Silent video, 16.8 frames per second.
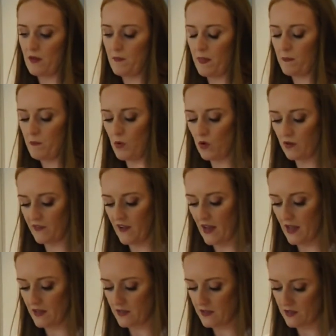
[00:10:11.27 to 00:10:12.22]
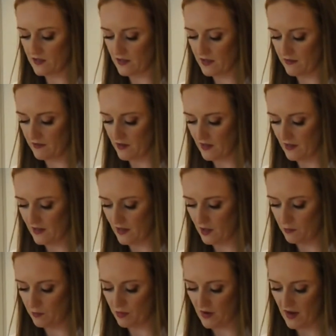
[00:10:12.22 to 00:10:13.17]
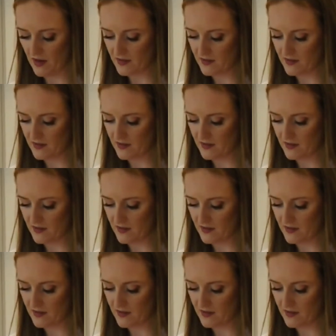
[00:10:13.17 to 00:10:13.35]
ball of your hand, just give it a little press.